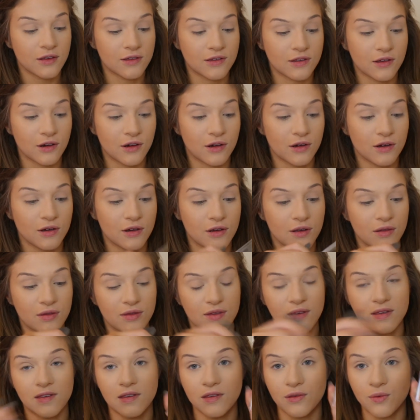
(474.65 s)
So
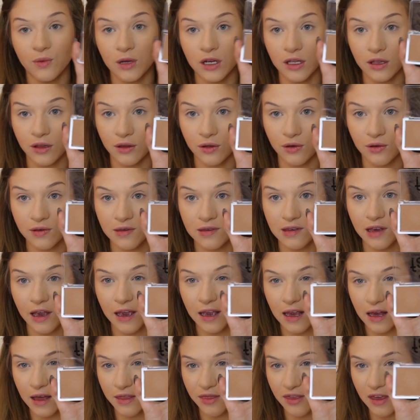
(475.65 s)
this is what it looks
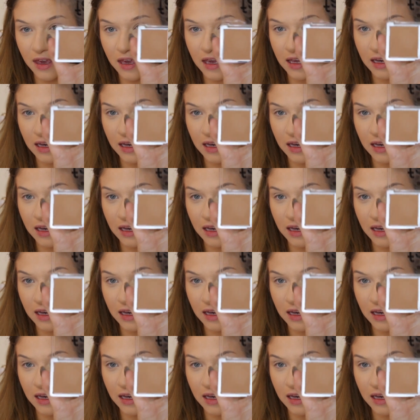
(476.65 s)
like. I think